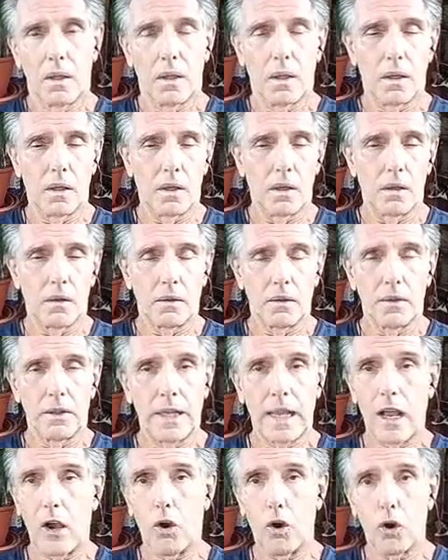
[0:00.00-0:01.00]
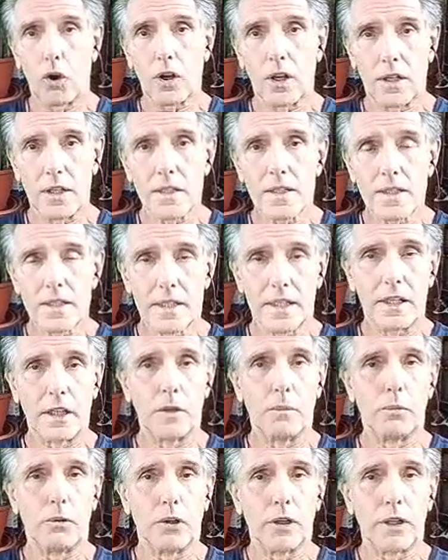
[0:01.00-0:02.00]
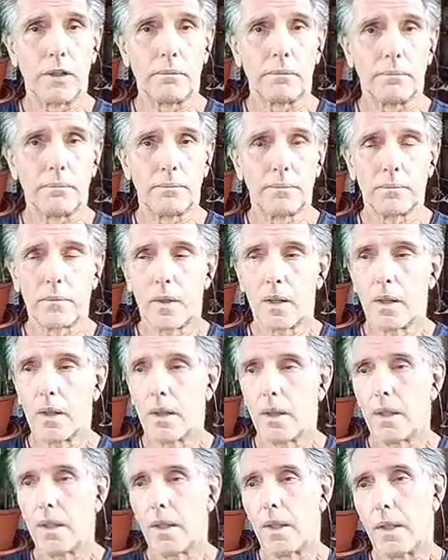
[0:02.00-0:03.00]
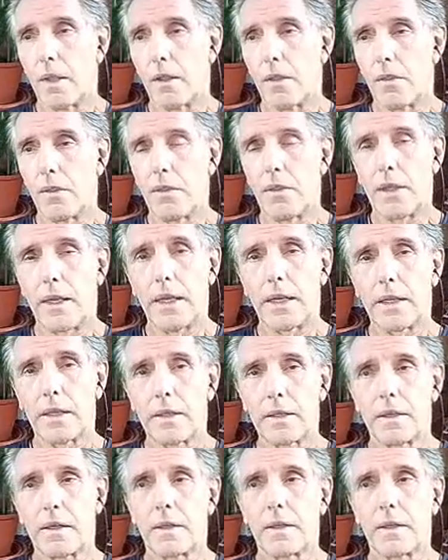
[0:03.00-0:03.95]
there are organs in the body that